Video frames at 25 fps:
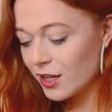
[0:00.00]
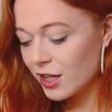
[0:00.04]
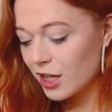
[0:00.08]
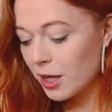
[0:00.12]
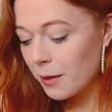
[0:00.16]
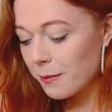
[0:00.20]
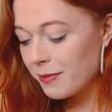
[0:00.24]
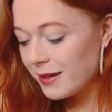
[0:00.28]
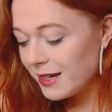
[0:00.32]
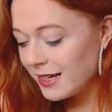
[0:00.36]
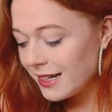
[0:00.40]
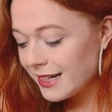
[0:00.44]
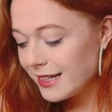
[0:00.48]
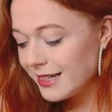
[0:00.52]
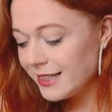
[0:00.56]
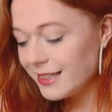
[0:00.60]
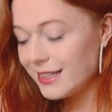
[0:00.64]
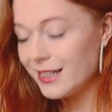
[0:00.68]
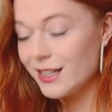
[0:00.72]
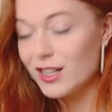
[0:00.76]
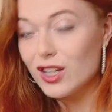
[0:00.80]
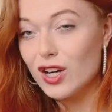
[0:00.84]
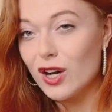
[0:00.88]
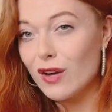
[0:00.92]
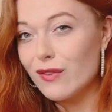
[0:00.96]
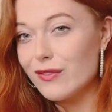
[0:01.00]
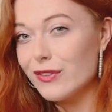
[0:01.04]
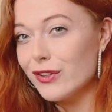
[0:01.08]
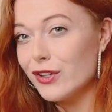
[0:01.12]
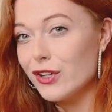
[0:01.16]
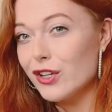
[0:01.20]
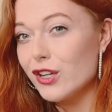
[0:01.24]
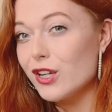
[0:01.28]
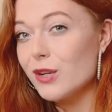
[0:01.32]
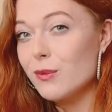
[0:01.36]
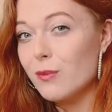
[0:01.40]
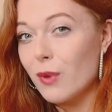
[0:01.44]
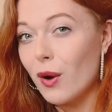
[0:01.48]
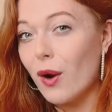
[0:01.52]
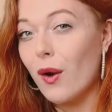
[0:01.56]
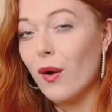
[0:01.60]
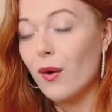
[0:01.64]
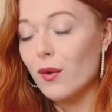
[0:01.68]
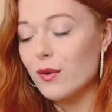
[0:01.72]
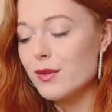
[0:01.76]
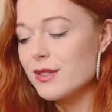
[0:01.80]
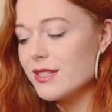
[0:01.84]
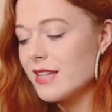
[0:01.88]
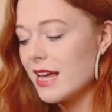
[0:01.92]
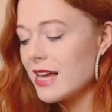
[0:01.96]
completely covered in
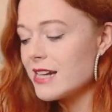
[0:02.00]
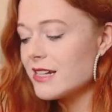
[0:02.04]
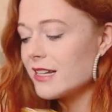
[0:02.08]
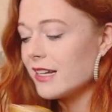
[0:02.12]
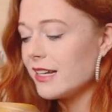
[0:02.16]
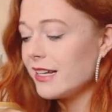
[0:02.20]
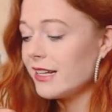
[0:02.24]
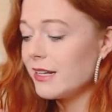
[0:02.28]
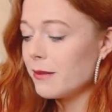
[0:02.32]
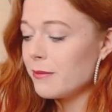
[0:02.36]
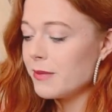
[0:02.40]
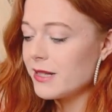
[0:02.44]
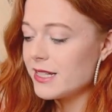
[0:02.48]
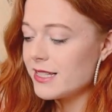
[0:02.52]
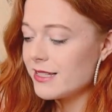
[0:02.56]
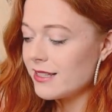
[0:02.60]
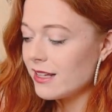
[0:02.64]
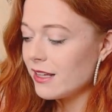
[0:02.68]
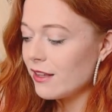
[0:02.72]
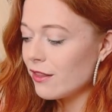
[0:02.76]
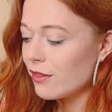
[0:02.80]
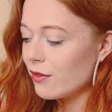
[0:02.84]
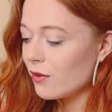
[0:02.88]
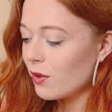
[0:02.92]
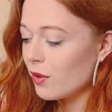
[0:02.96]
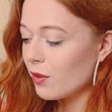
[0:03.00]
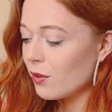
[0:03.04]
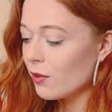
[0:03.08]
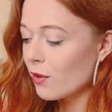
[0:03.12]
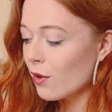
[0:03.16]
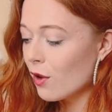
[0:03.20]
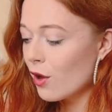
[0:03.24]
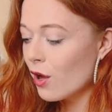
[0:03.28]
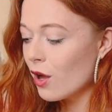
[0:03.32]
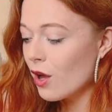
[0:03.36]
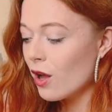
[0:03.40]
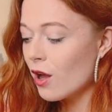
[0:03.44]
pearls and a little bit see-through,